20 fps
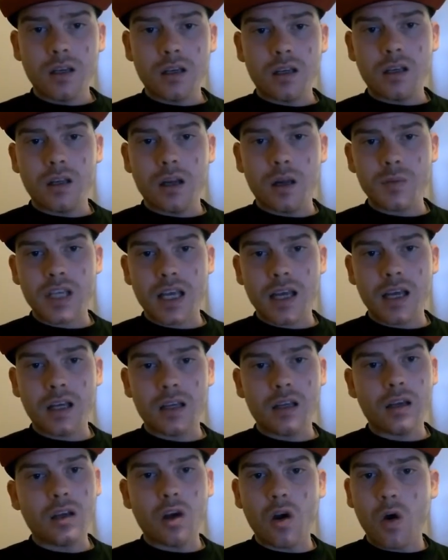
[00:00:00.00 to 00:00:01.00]
You know what I'm saying?
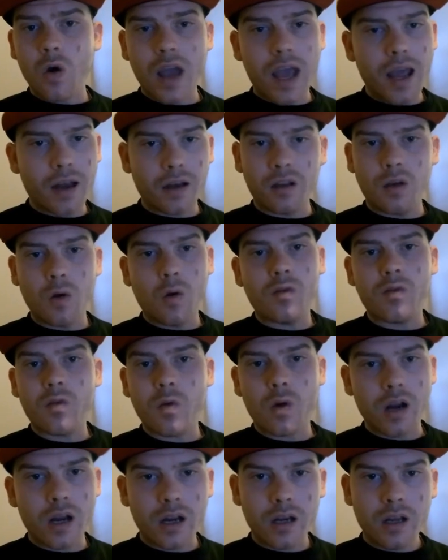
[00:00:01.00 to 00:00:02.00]
Go ahead. Go
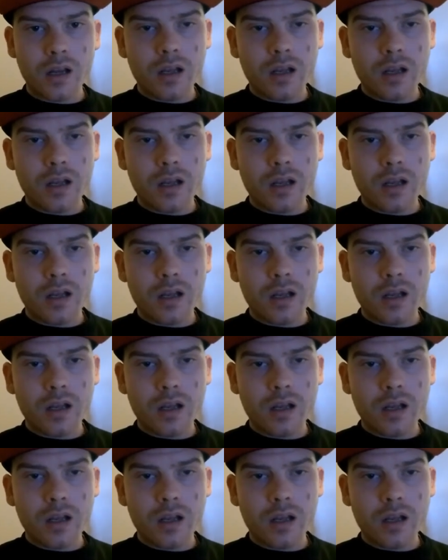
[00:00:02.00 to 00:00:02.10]
for it.